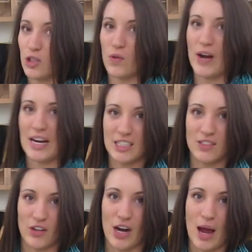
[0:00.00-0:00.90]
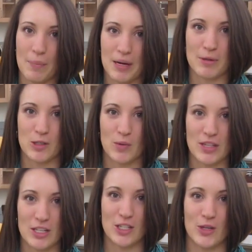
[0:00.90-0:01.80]
transfer happening
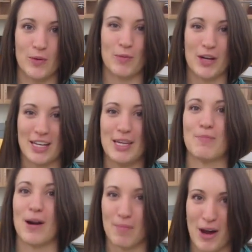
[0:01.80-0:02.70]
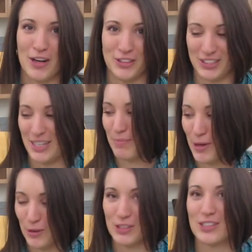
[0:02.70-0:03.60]
between the two. We want to keep our models and
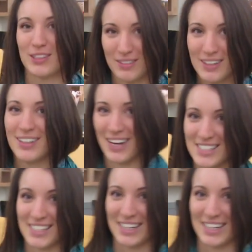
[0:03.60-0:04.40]
bones nice